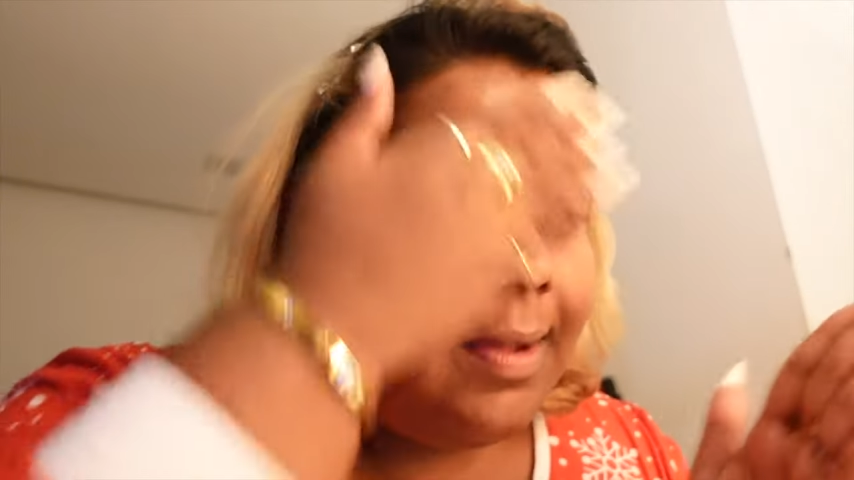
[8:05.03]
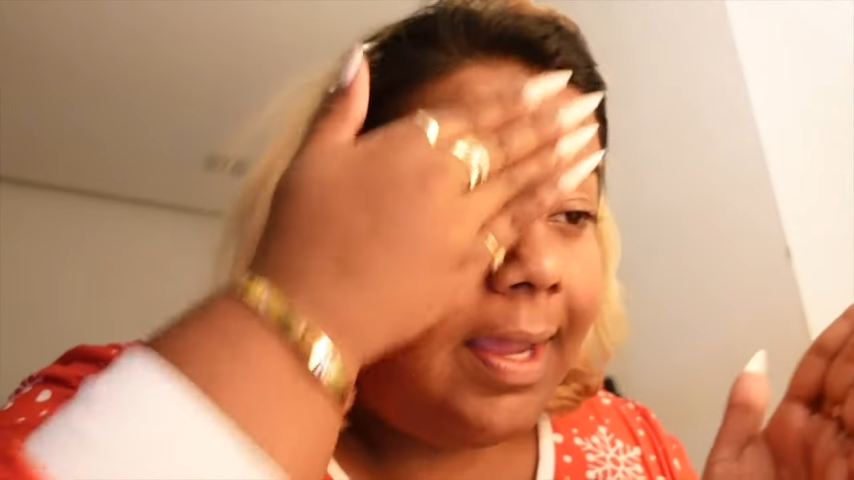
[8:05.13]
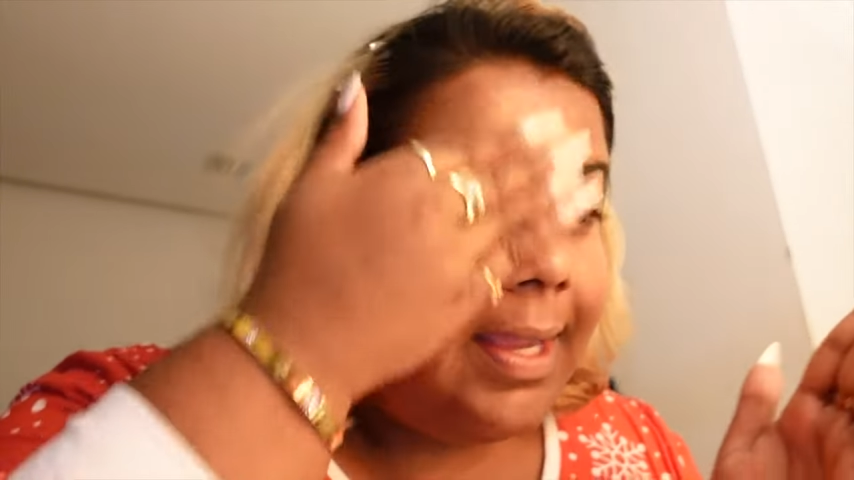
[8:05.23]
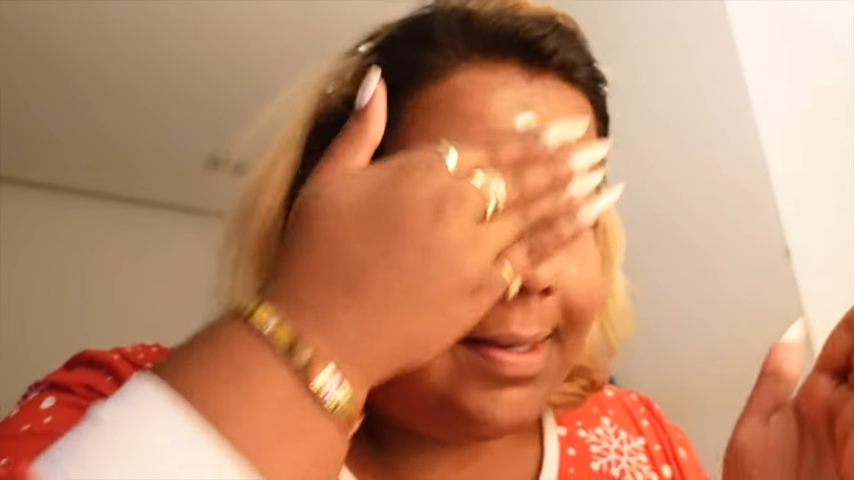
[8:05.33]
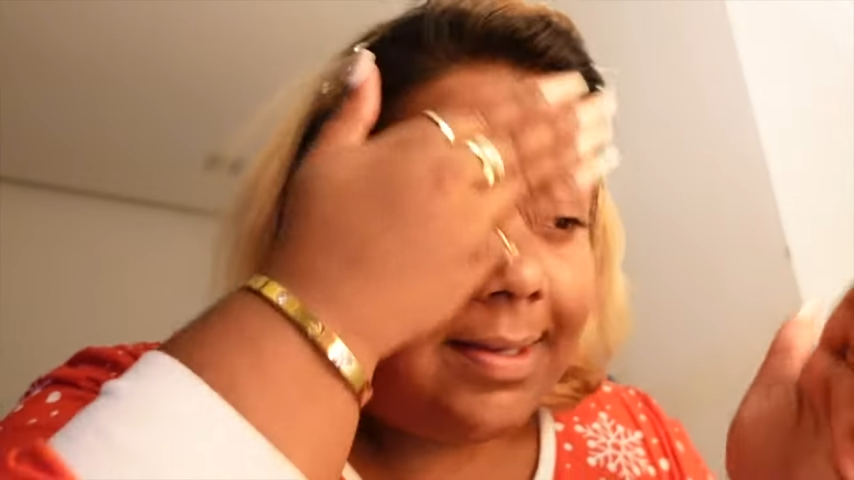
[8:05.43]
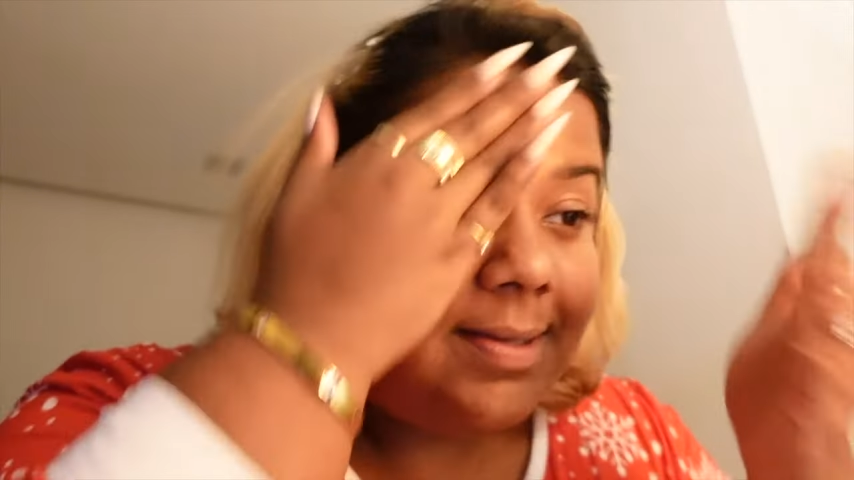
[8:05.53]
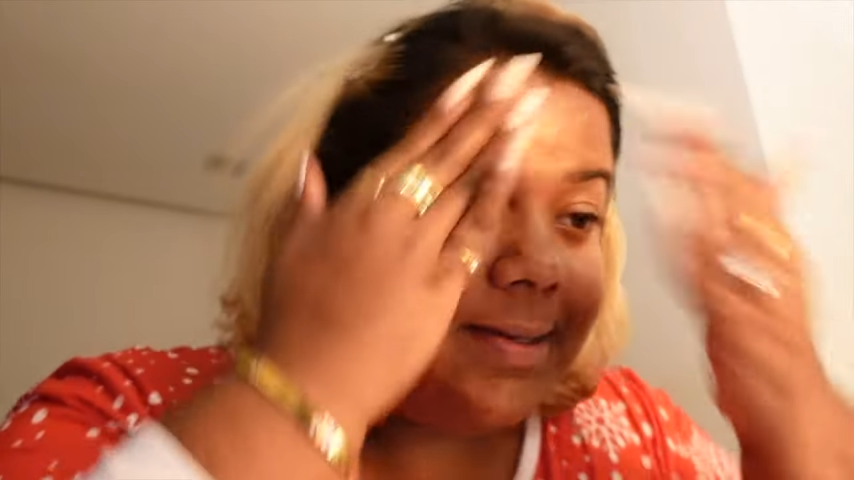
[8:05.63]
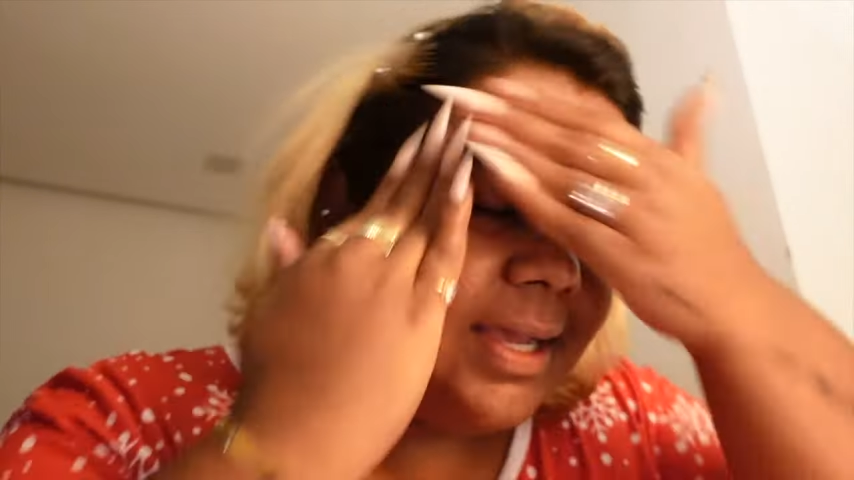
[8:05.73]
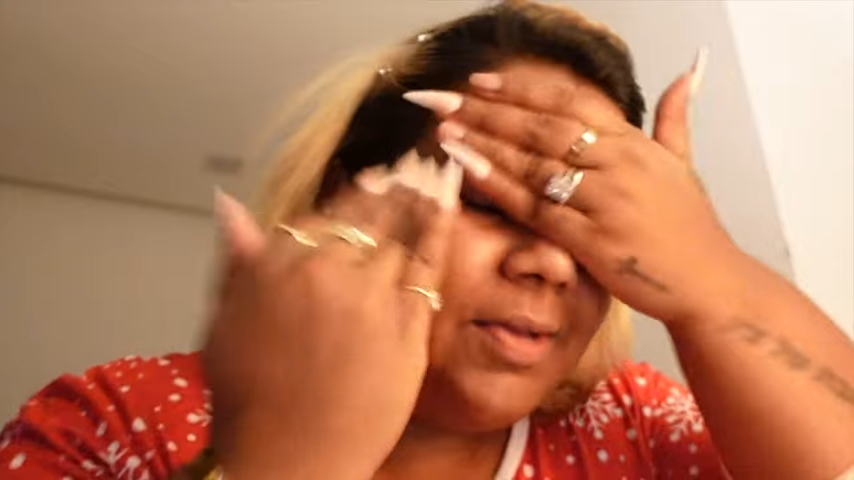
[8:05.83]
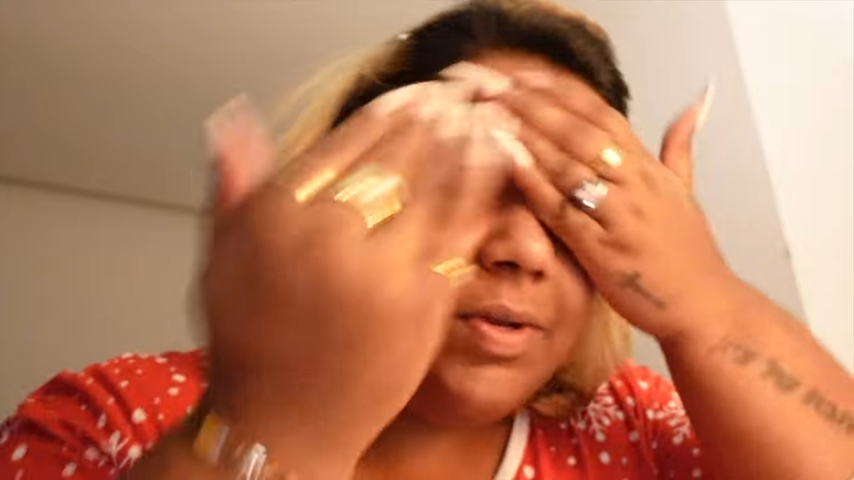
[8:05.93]
And
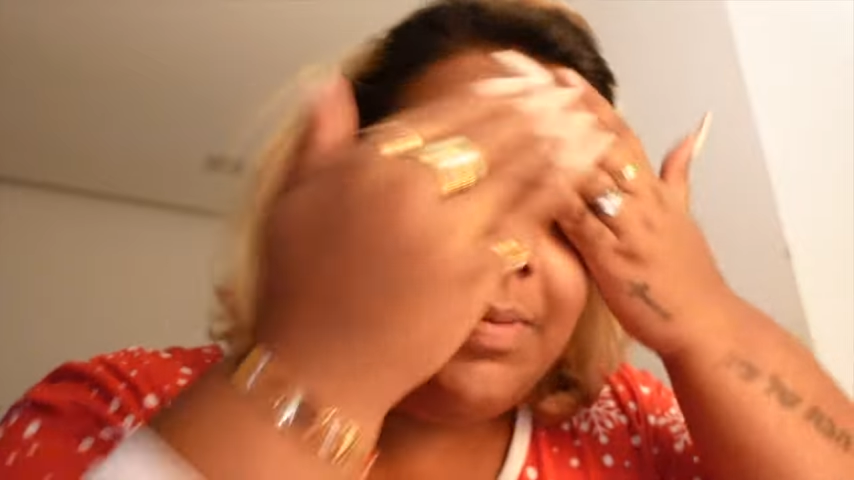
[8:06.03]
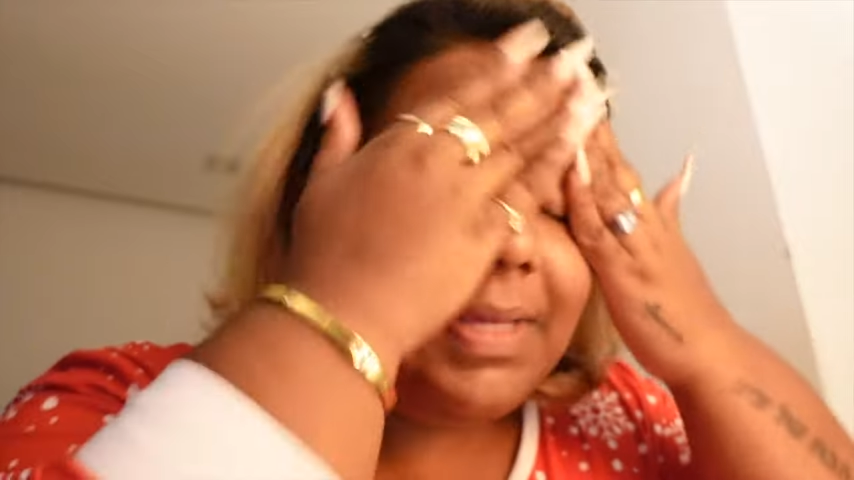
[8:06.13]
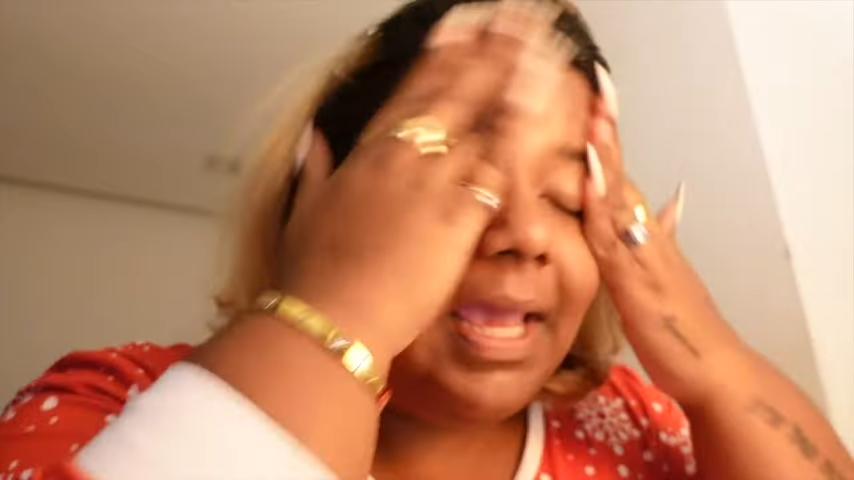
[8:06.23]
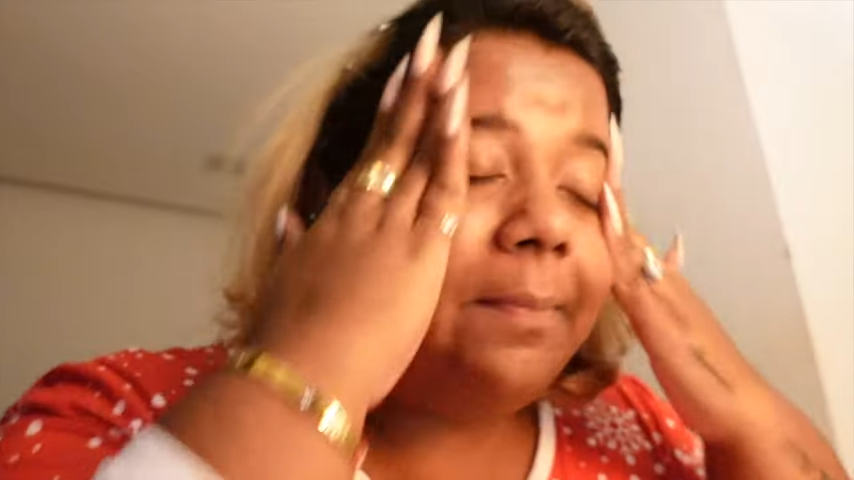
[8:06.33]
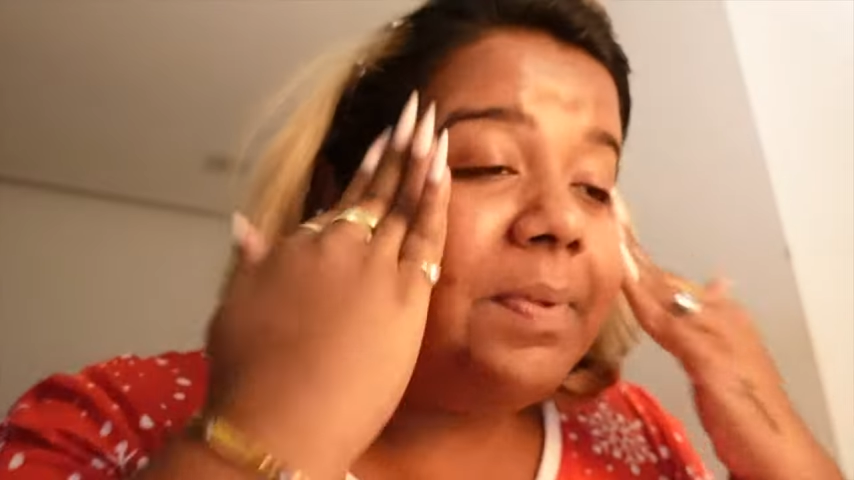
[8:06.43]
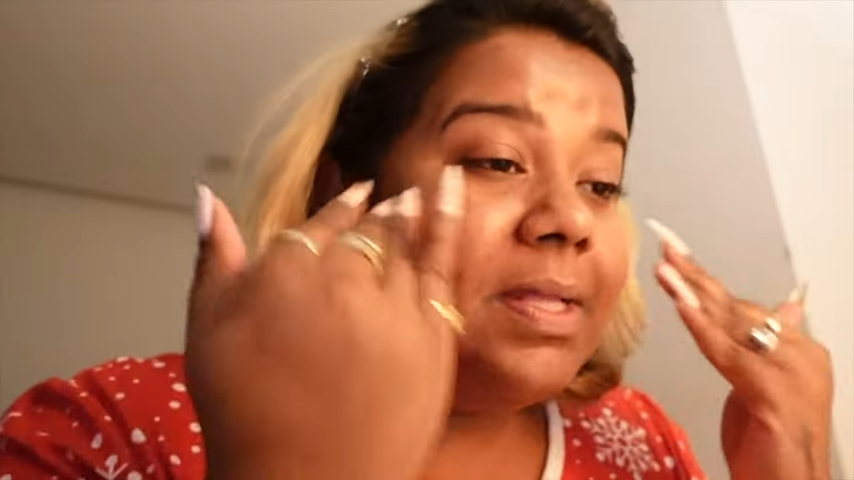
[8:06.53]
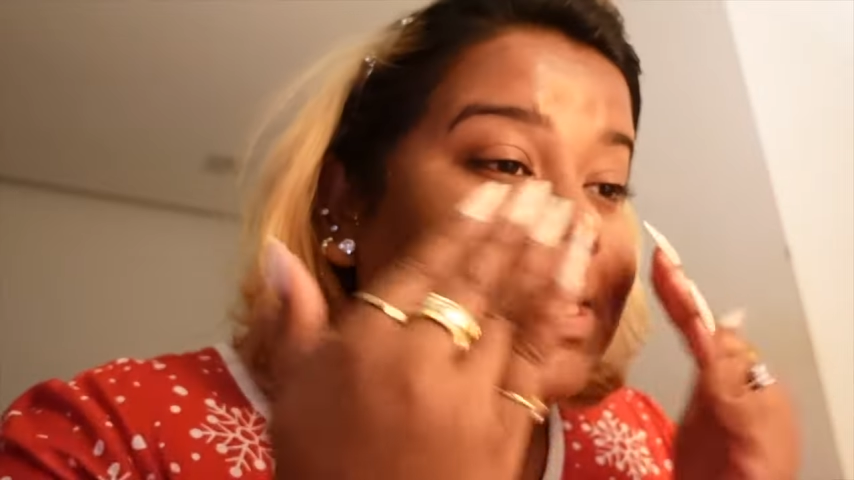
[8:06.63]
I couldn't be happier.